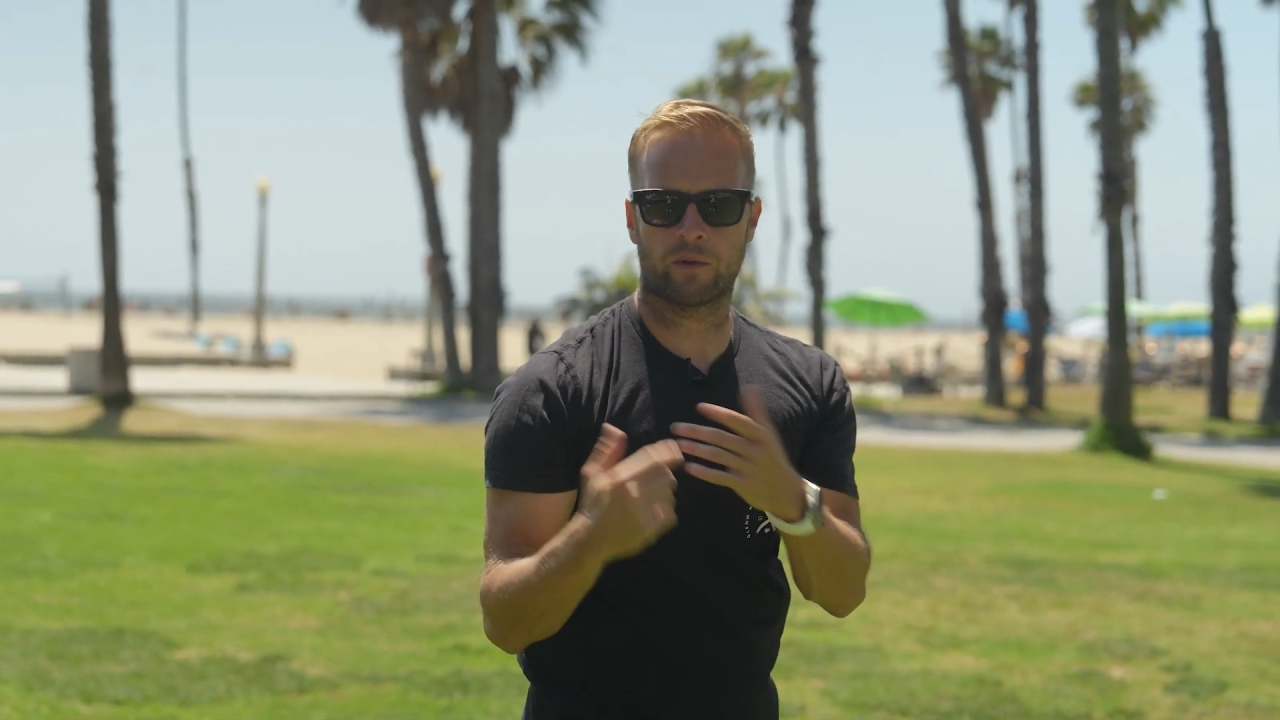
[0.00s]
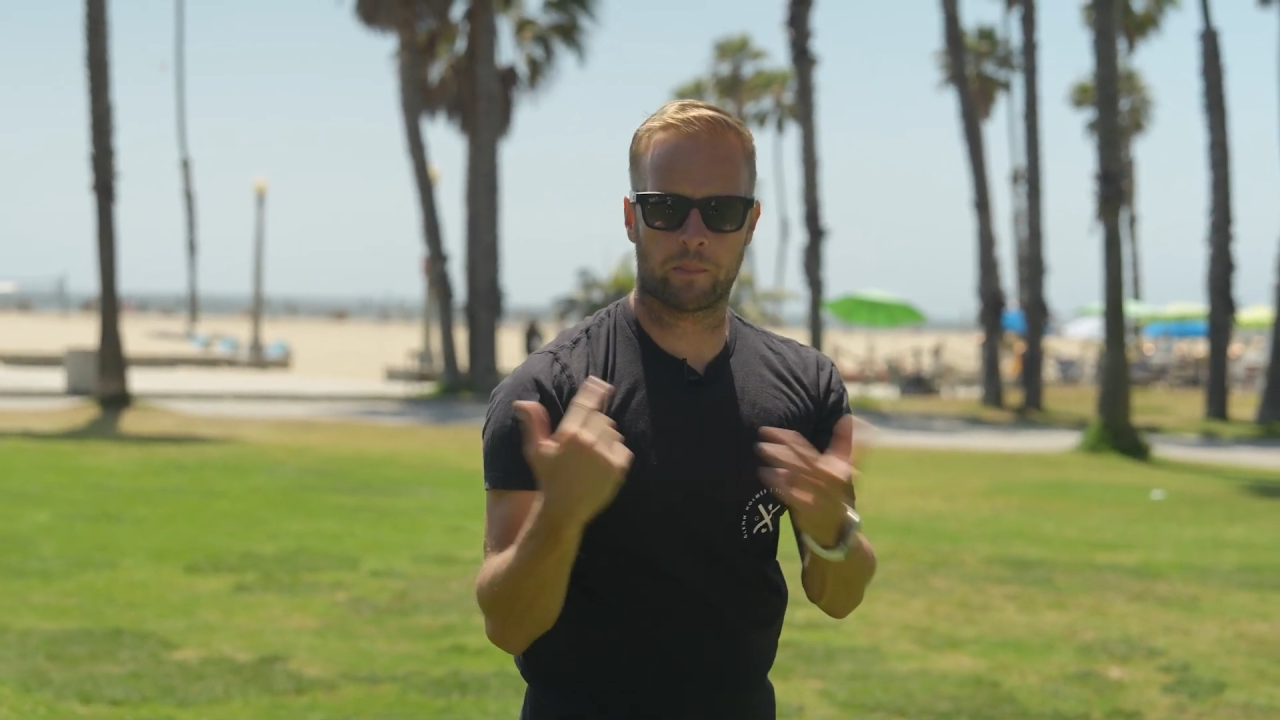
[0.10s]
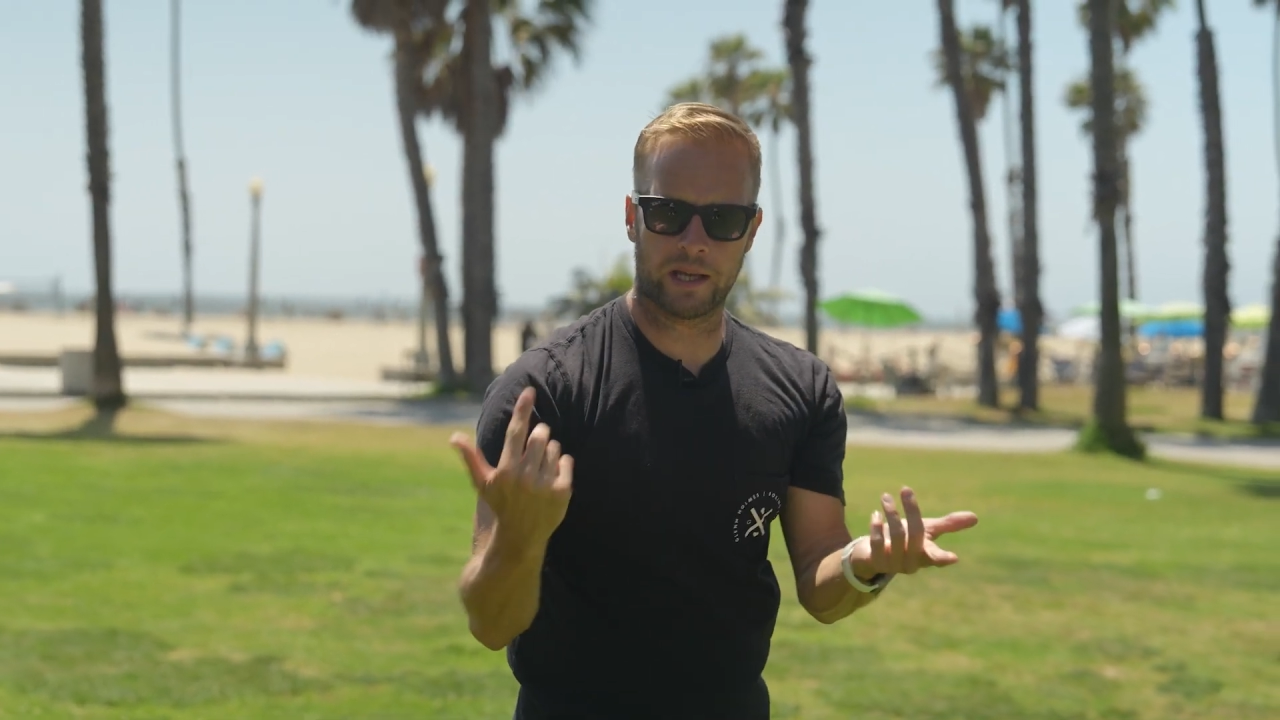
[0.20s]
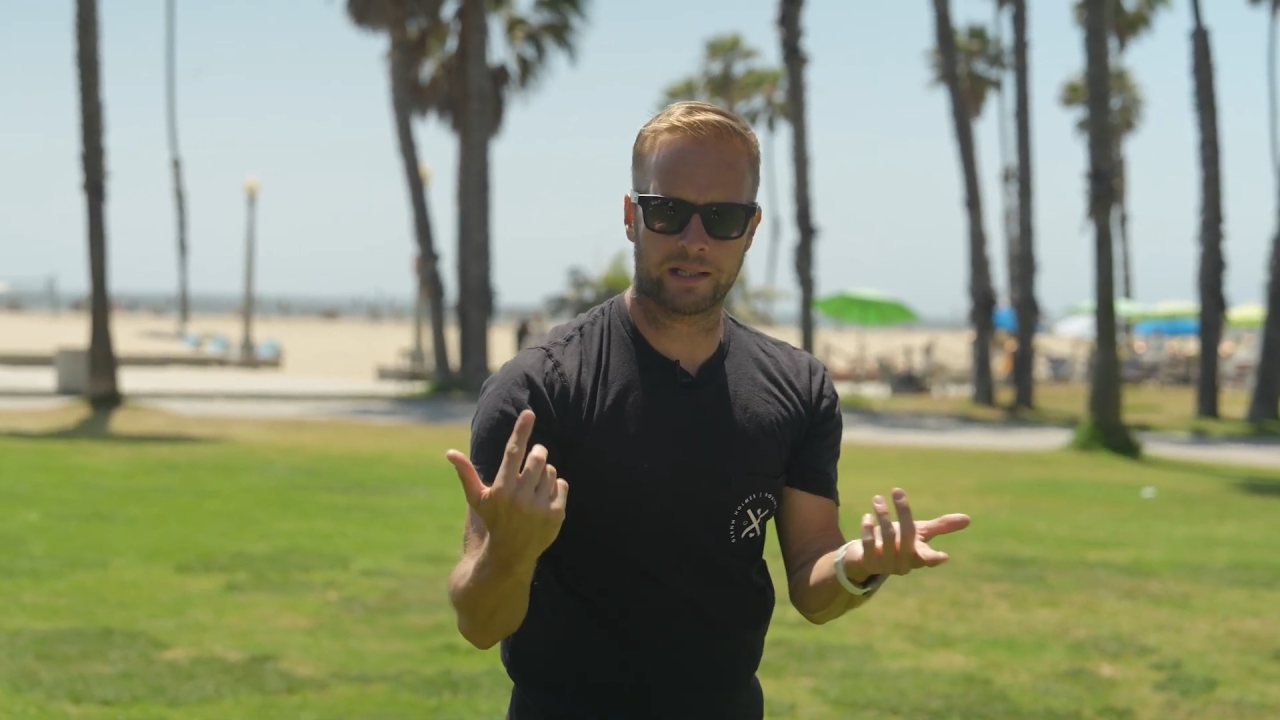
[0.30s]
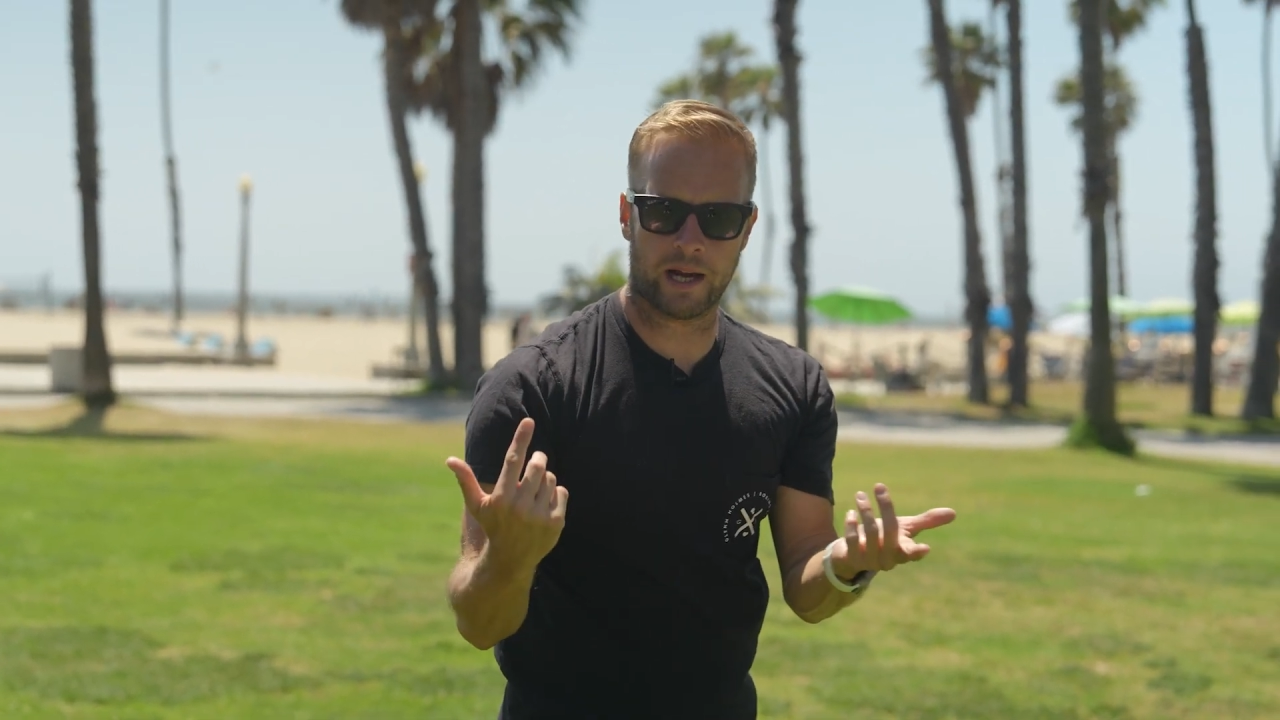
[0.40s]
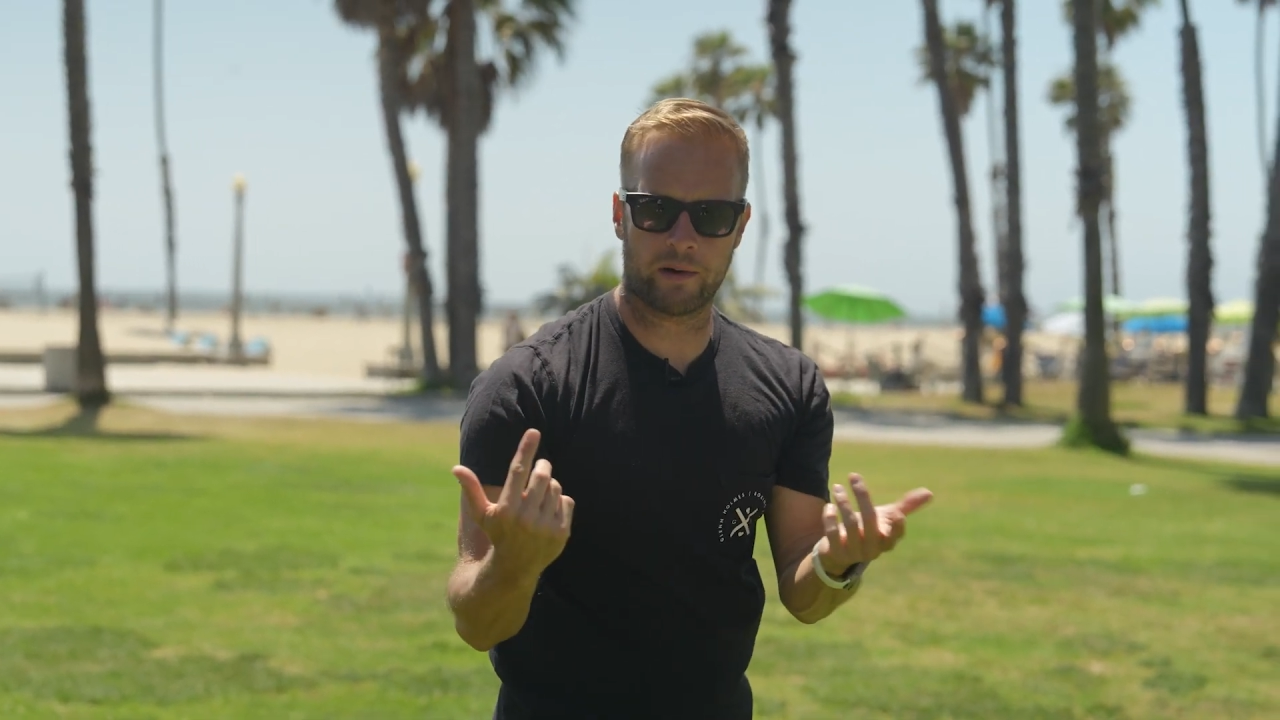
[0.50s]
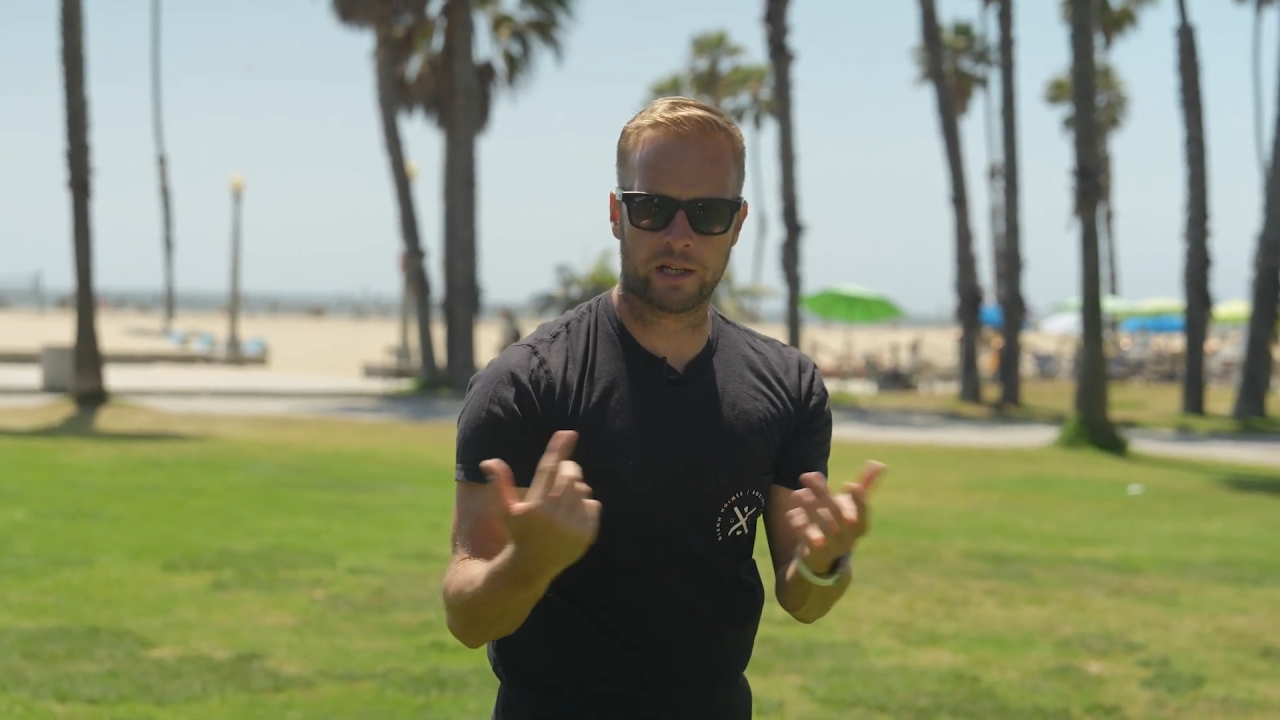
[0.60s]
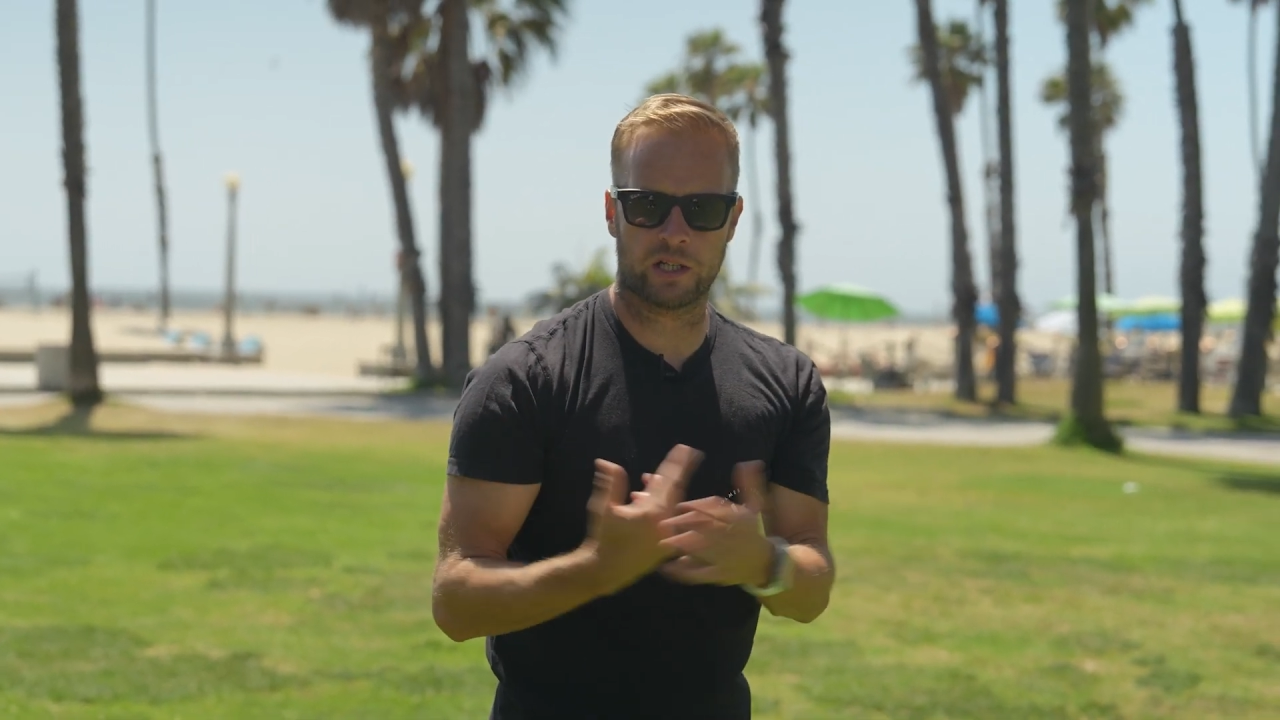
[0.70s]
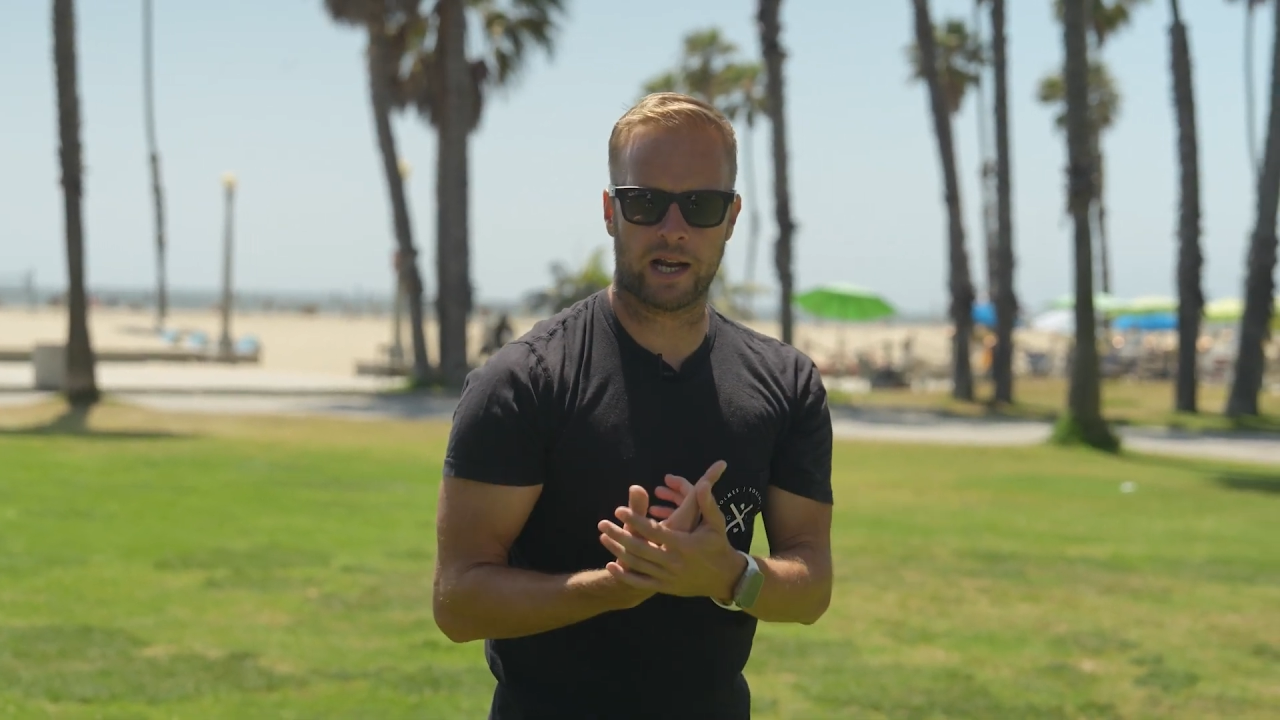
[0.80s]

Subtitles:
a bit of direction